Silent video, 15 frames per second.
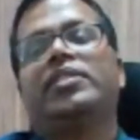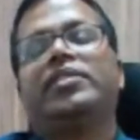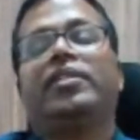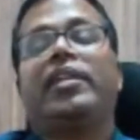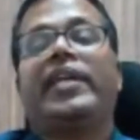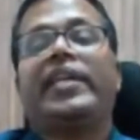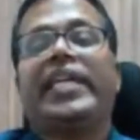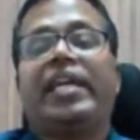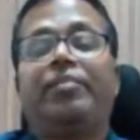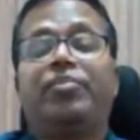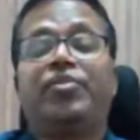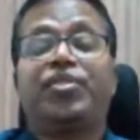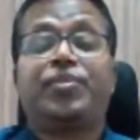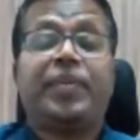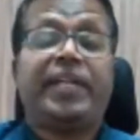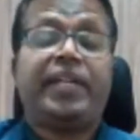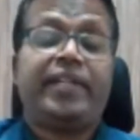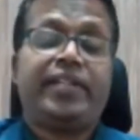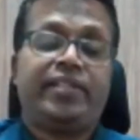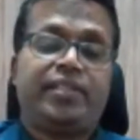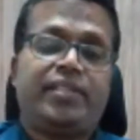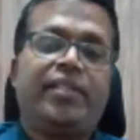hypospadias,
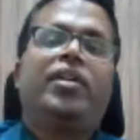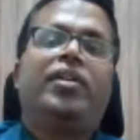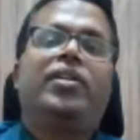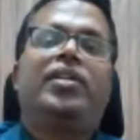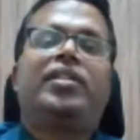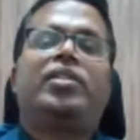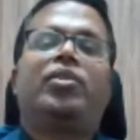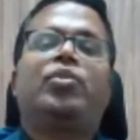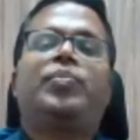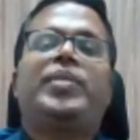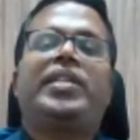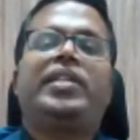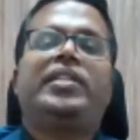where the opening in the